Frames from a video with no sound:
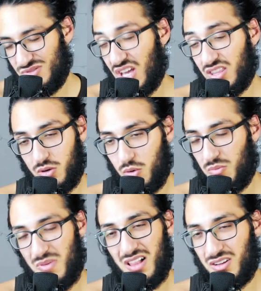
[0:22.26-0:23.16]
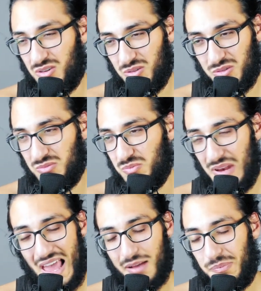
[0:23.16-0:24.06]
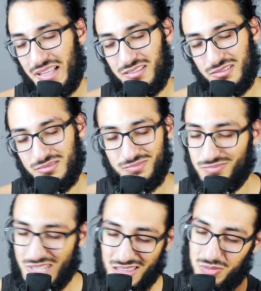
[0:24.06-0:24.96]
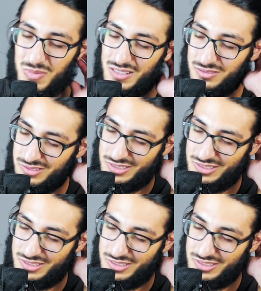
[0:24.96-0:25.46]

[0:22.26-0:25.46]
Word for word: deathcore, metalcore, black metal, death metal,